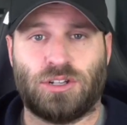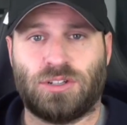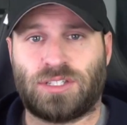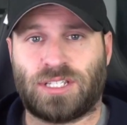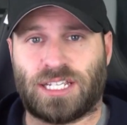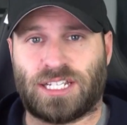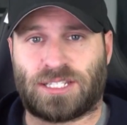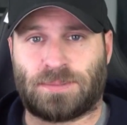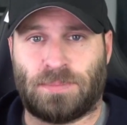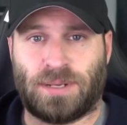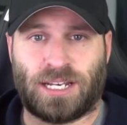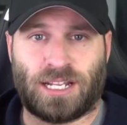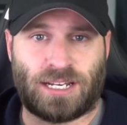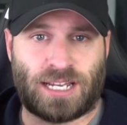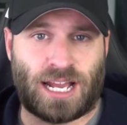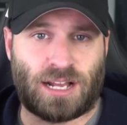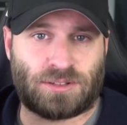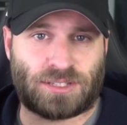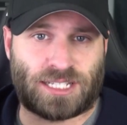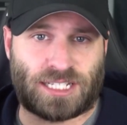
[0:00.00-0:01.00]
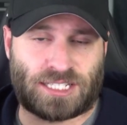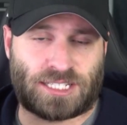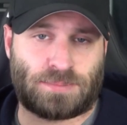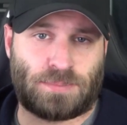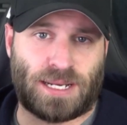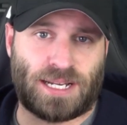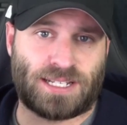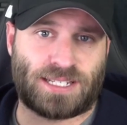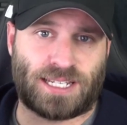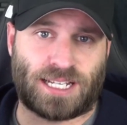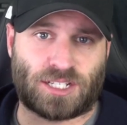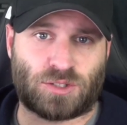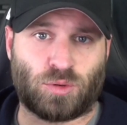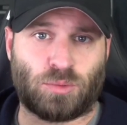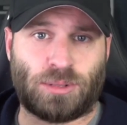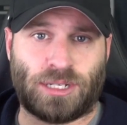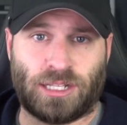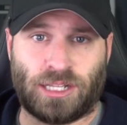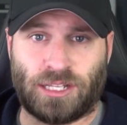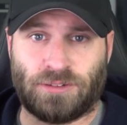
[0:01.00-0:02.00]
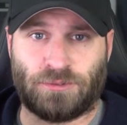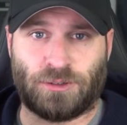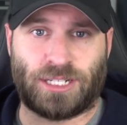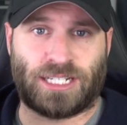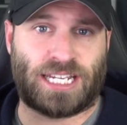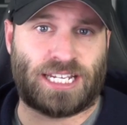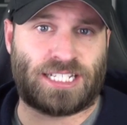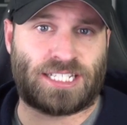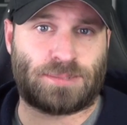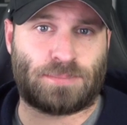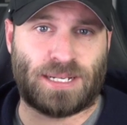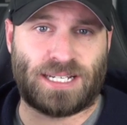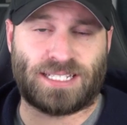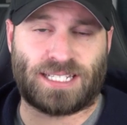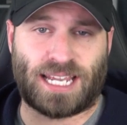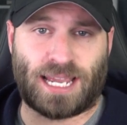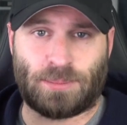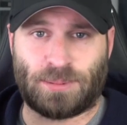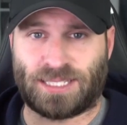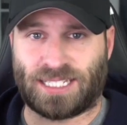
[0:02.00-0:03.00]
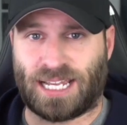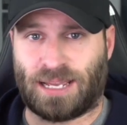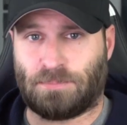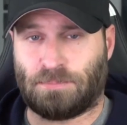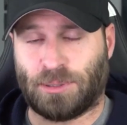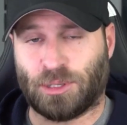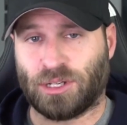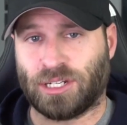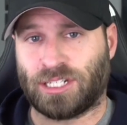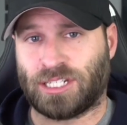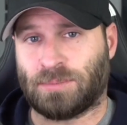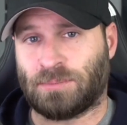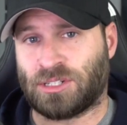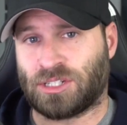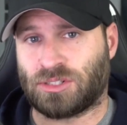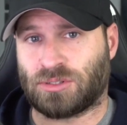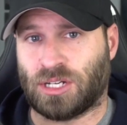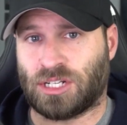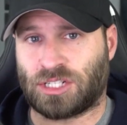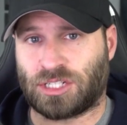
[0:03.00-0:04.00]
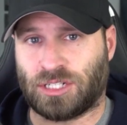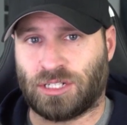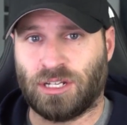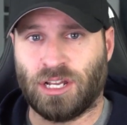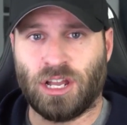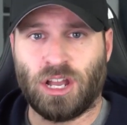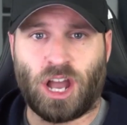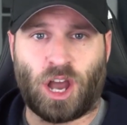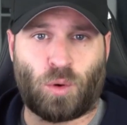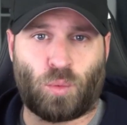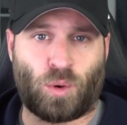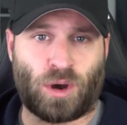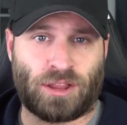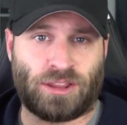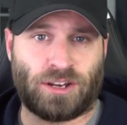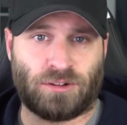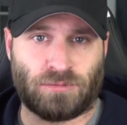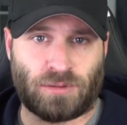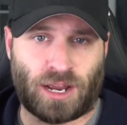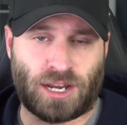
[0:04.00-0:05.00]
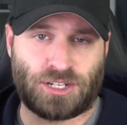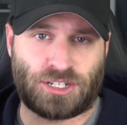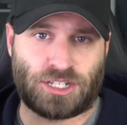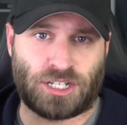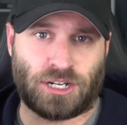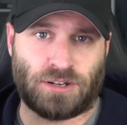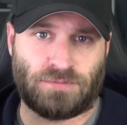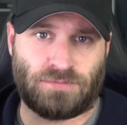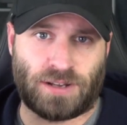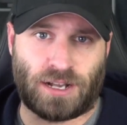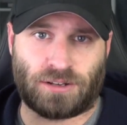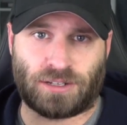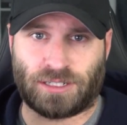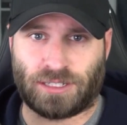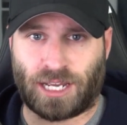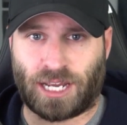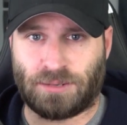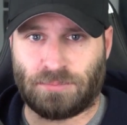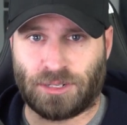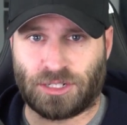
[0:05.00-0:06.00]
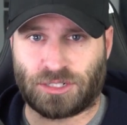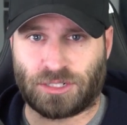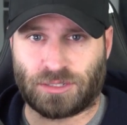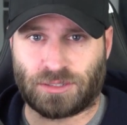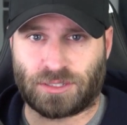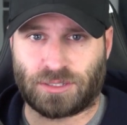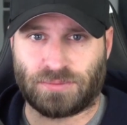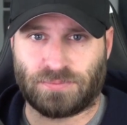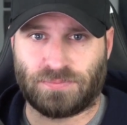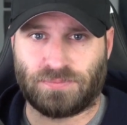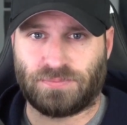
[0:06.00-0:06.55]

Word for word: news, it's been announced that SpaceX will be delivering a space habitat building demonstration on one of their rideshare Falcon 9 missions.